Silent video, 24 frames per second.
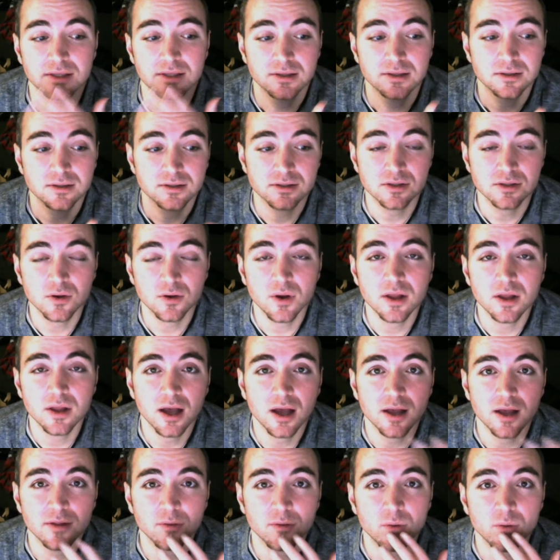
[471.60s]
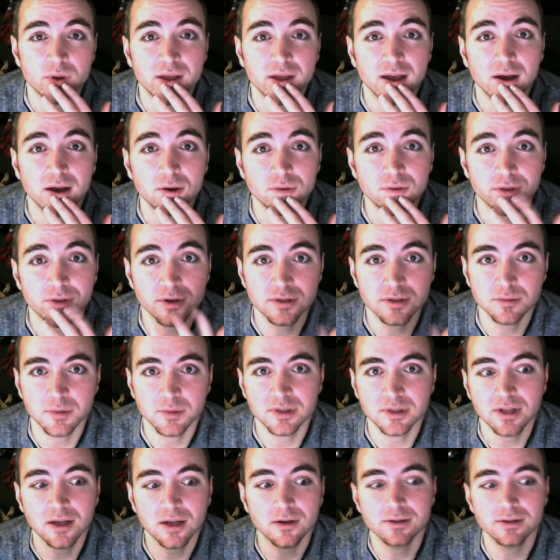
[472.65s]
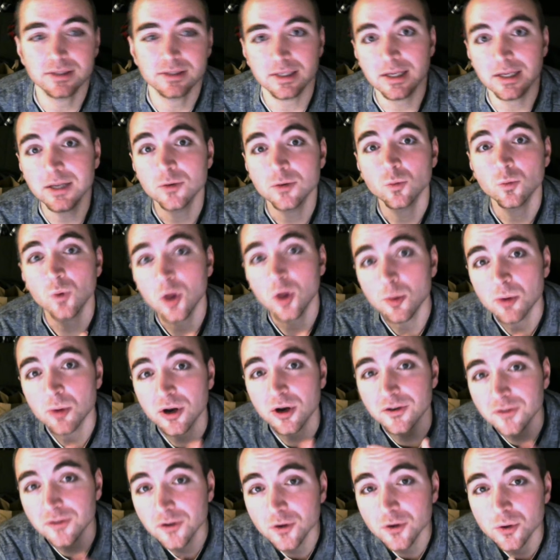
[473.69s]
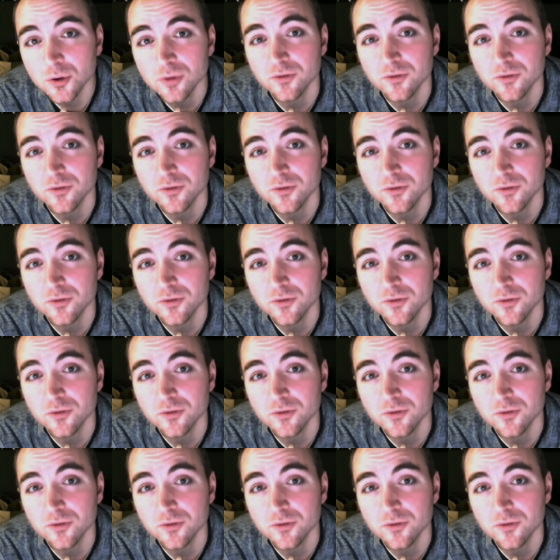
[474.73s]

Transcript: So on the way out, there's a McDonald's in Walmart too.